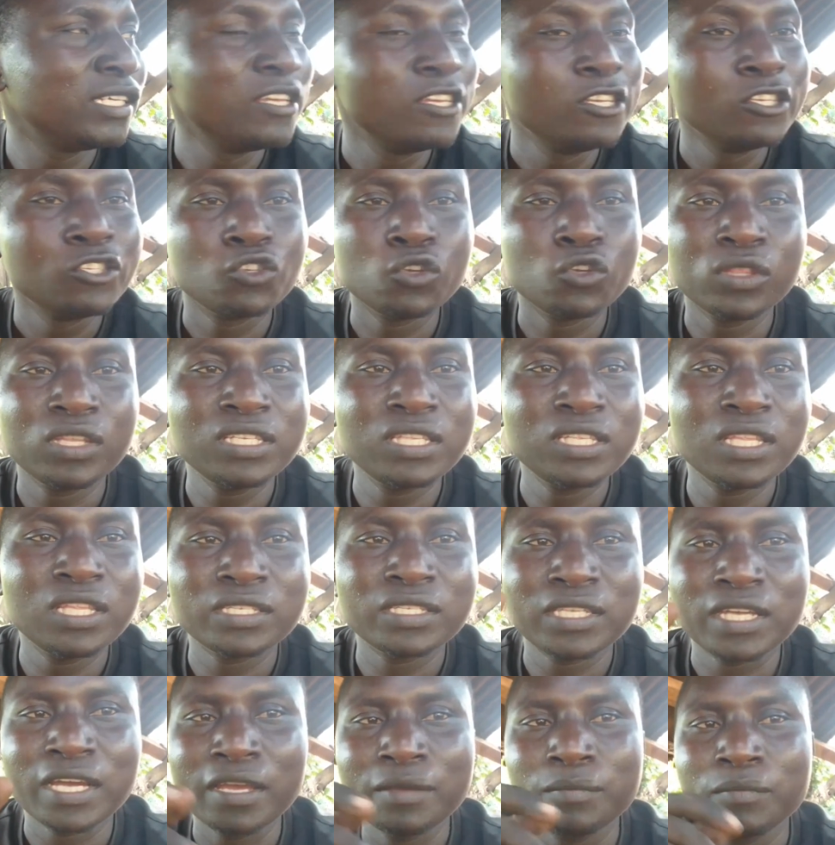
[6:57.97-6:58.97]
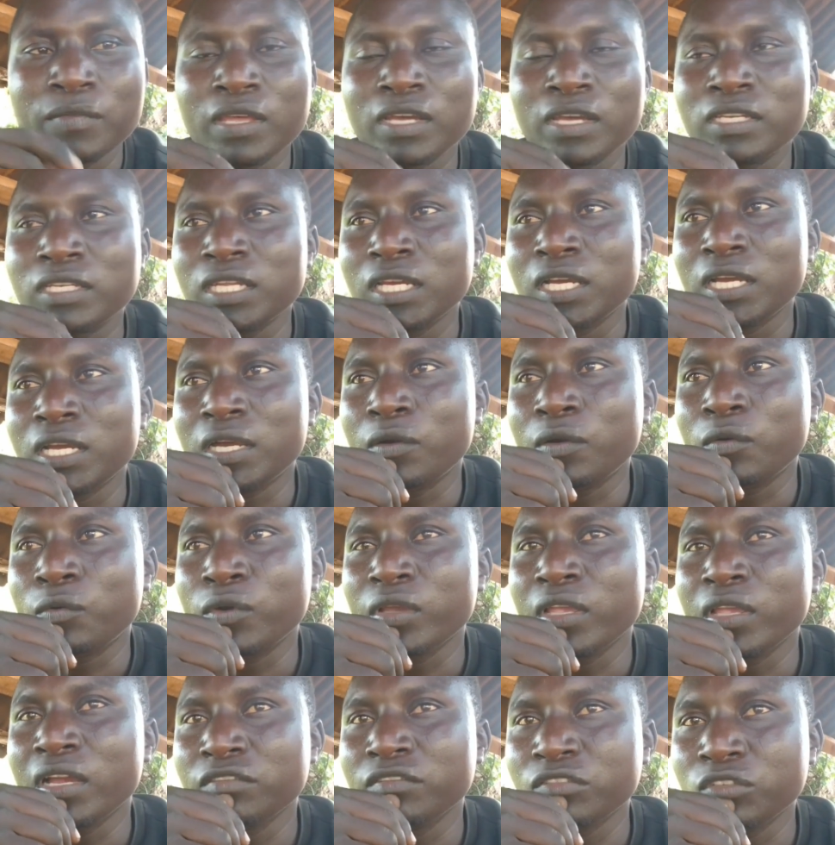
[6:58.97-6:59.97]
So this is the time that
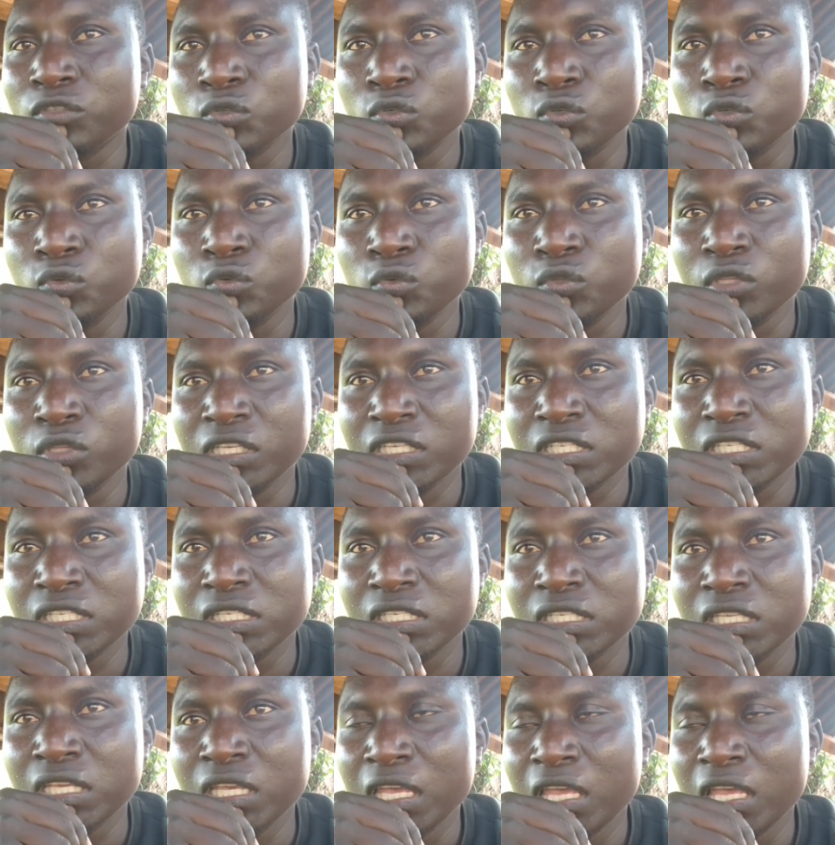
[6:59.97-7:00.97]
we have to do this,